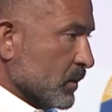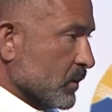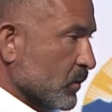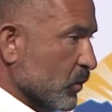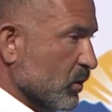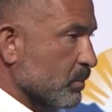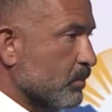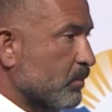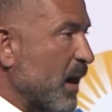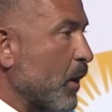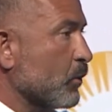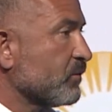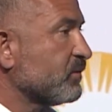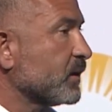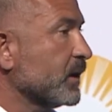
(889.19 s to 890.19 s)
We're
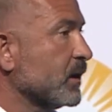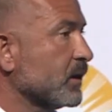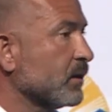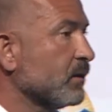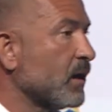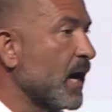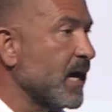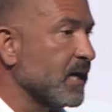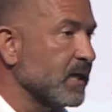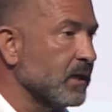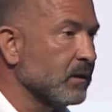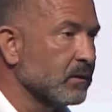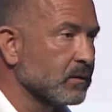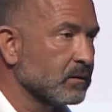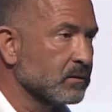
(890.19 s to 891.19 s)
powerfully in Haiti,
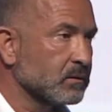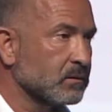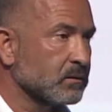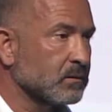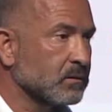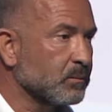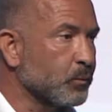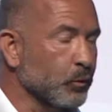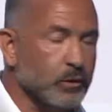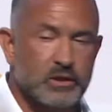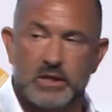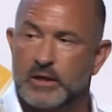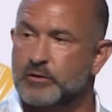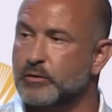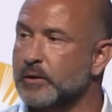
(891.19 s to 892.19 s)
the poorest
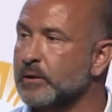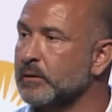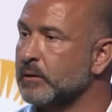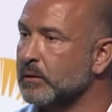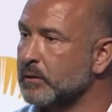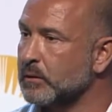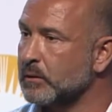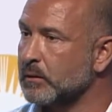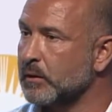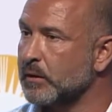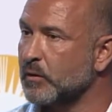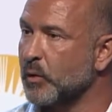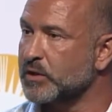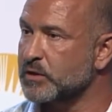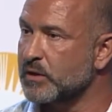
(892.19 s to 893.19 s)
country in the
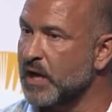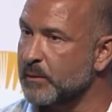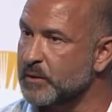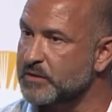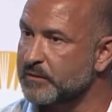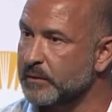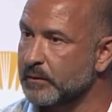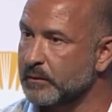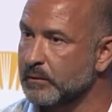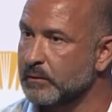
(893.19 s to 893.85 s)
Western Hemisphere.